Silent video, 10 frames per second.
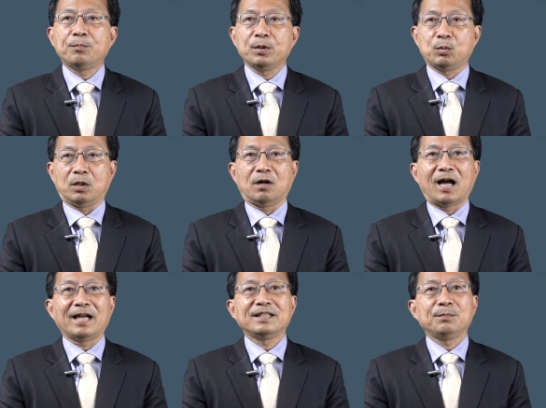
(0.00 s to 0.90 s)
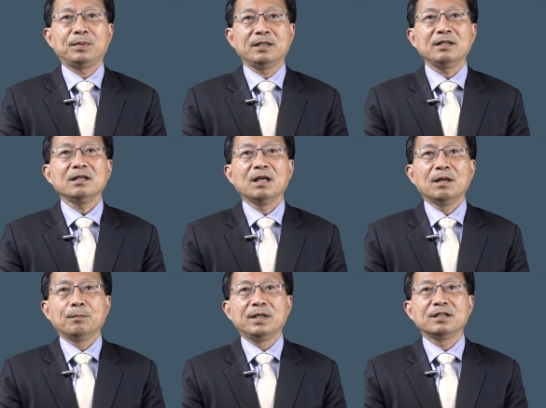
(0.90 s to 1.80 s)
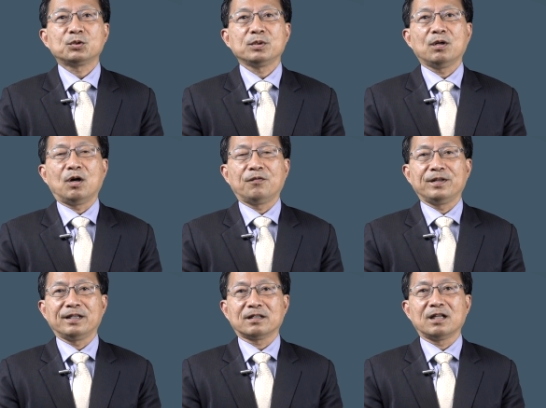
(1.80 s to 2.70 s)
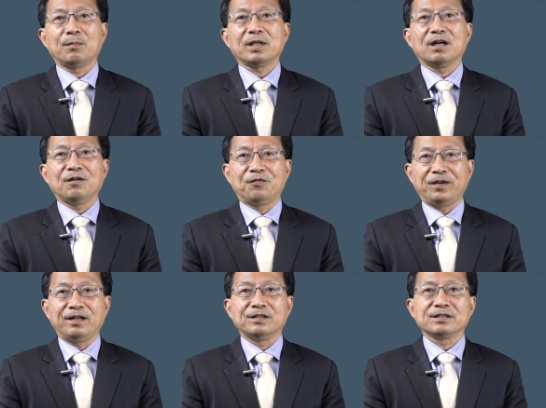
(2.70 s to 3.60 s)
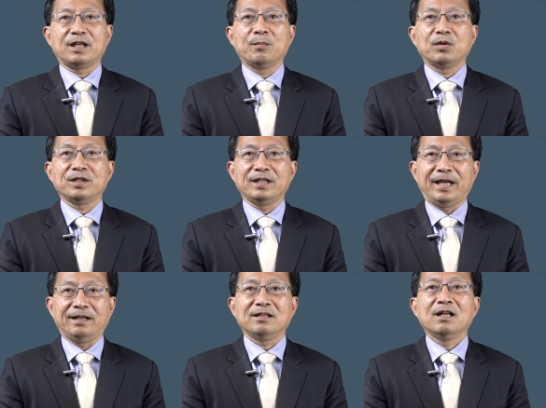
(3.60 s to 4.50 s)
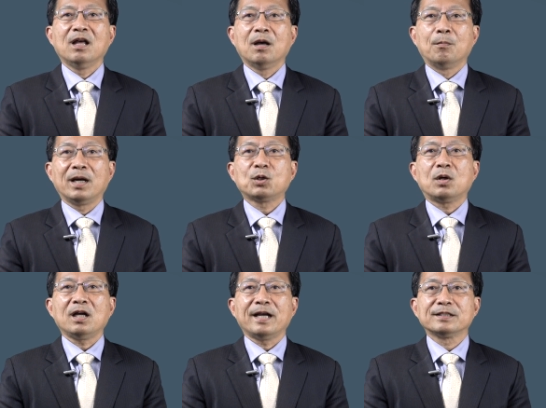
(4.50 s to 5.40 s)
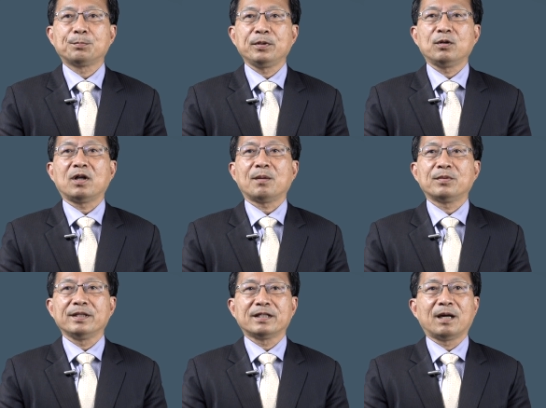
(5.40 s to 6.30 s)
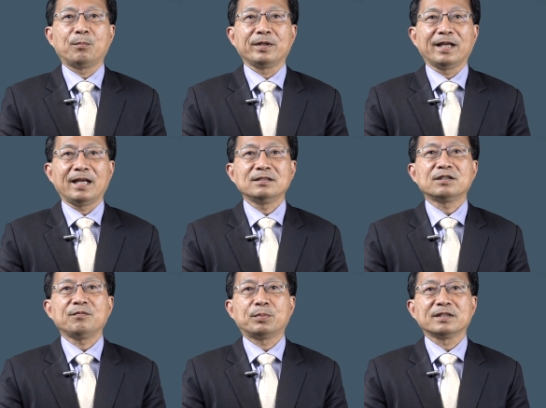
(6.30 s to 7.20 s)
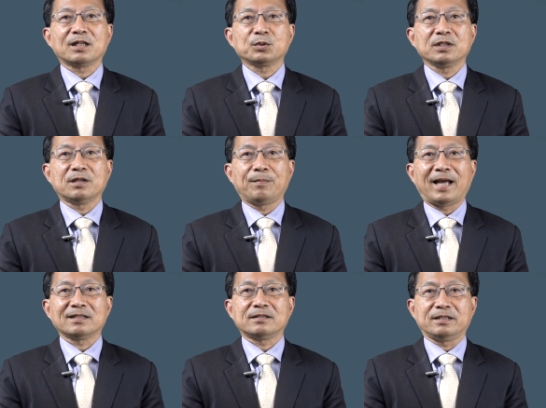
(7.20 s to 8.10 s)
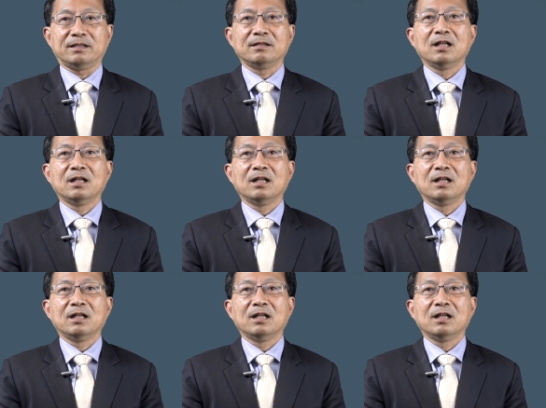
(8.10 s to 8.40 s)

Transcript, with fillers: Bureau Ministry of Economic Affairs Micron has built up the comprehensive production capacity,